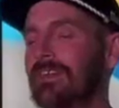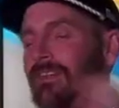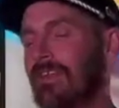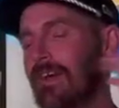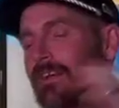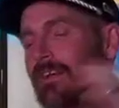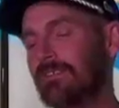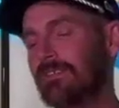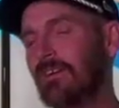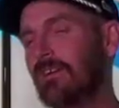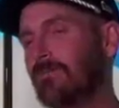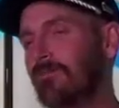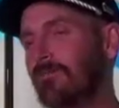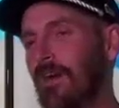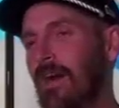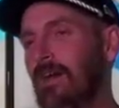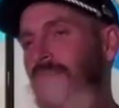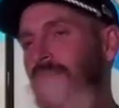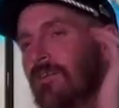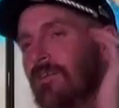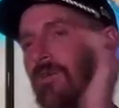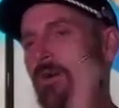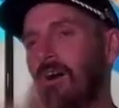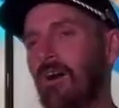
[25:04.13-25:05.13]
like, share,
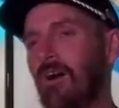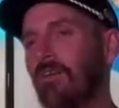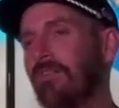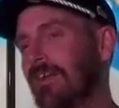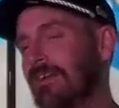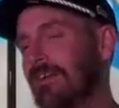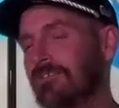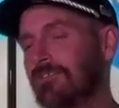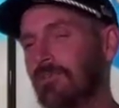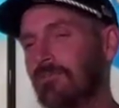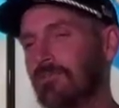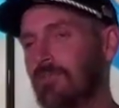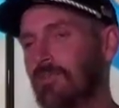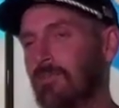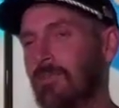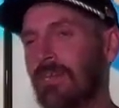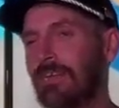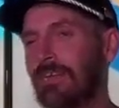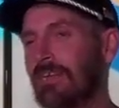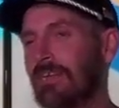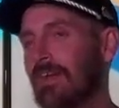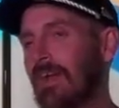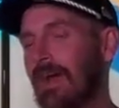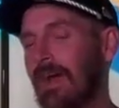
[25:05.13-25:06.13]
follow, all that social
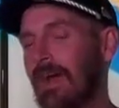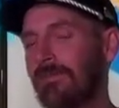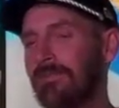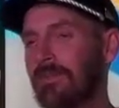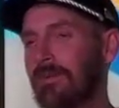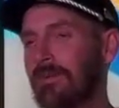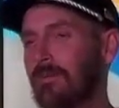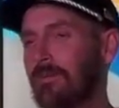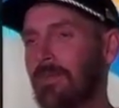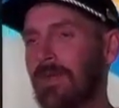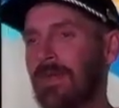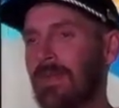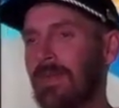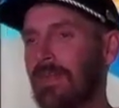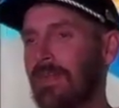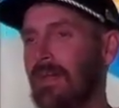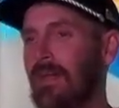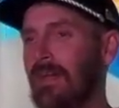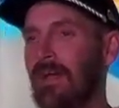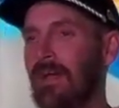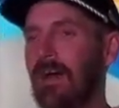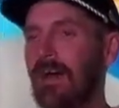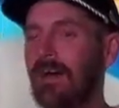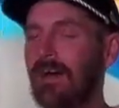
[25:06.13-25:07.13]
media out there, man.
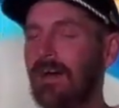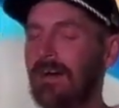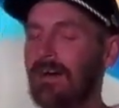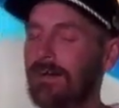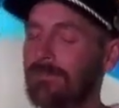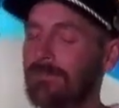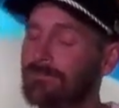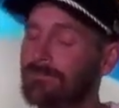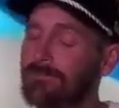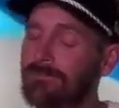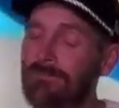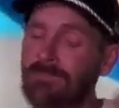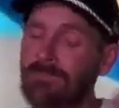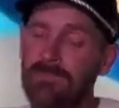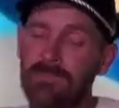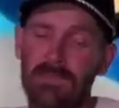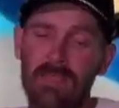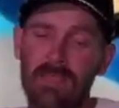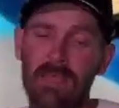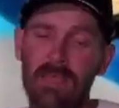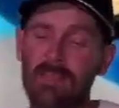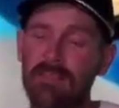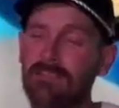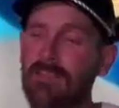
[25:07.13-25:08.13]

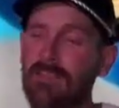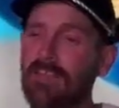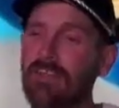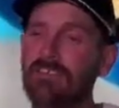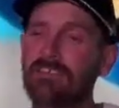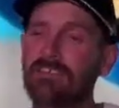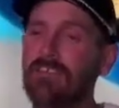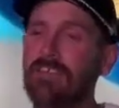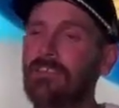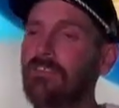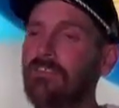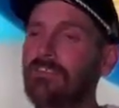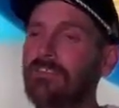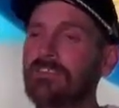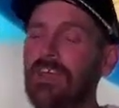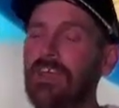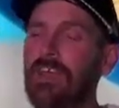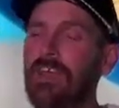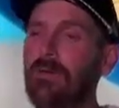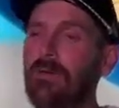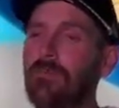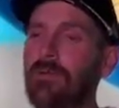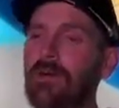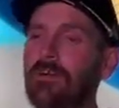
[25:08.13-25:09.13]
Hey, like I say all the
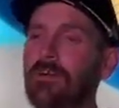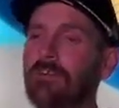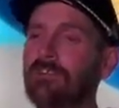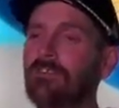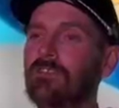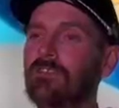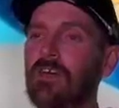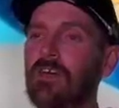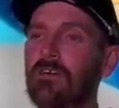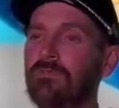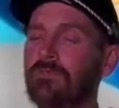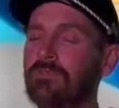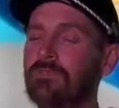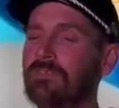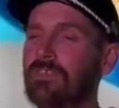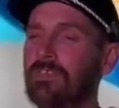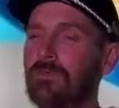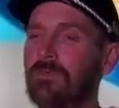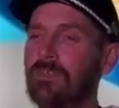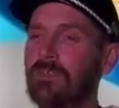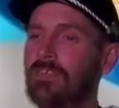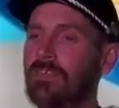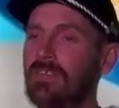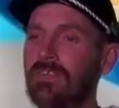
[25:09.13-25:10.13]
time, hug your loved ones,
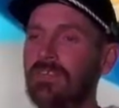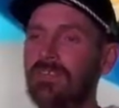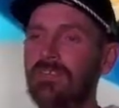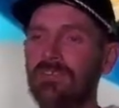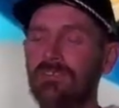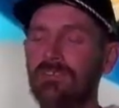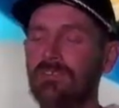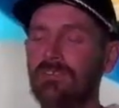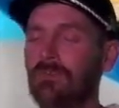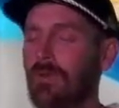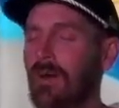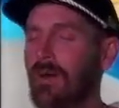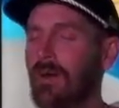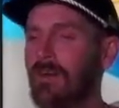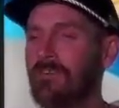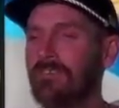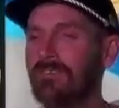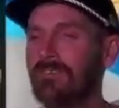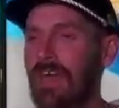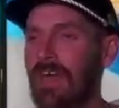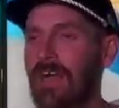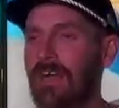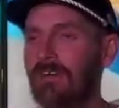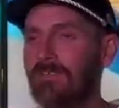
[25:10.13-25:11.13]
give them a kiss.
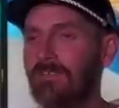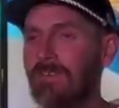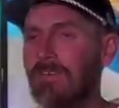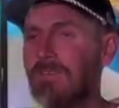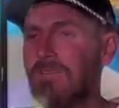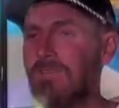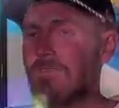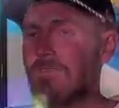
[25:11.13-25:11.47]
Tomorrow's not granted,